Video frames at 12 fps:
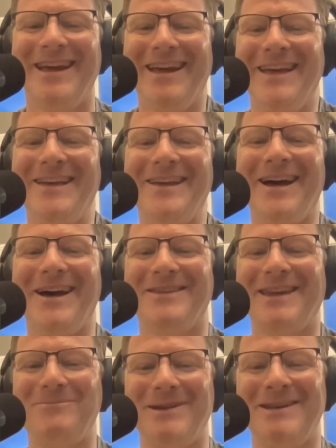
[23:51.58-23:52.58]

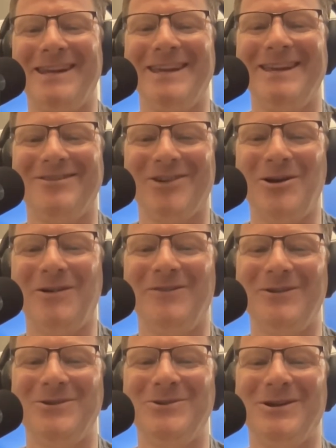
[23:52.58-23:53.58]
tempted to eat junk
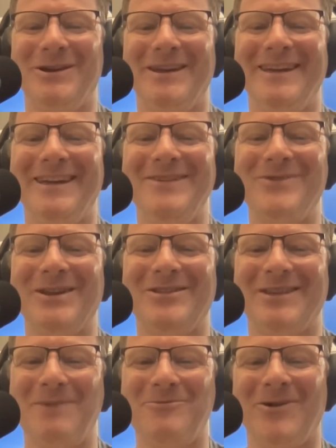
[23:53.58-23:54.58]
food, which
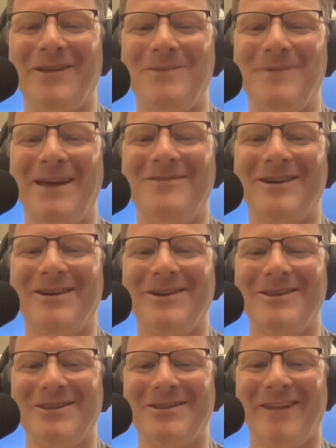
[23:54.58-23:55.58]
temporarily makes you good,
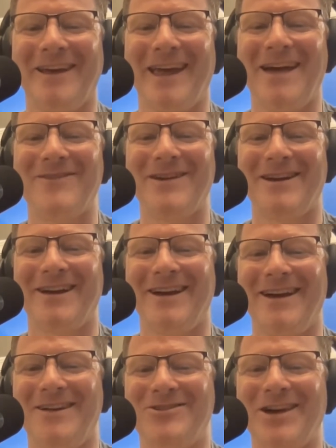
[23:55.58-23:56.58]
just like having
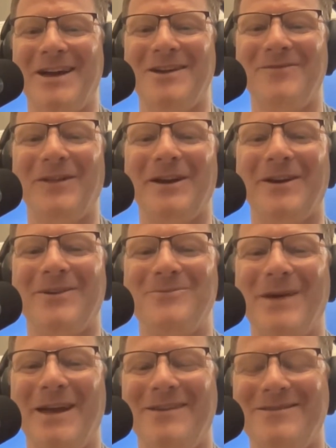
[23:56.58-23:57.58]
a shot of liquor
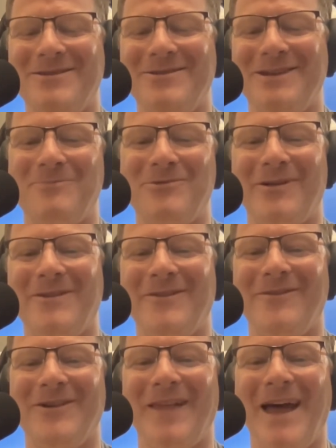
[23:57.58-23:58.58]
makes you temporarily
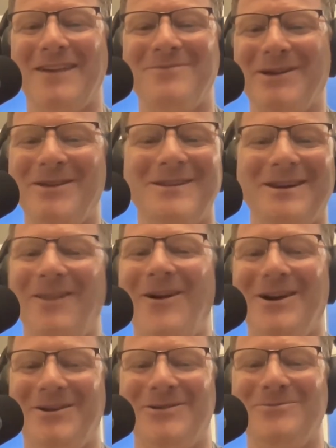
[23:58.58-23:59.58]
relax, but isn't a
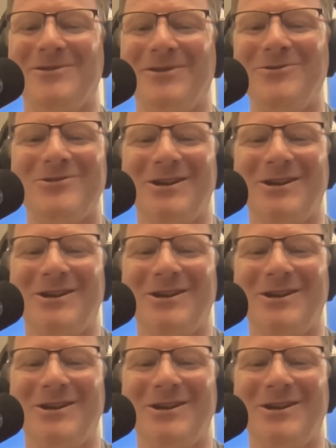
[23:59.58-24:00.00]
long-term solution. And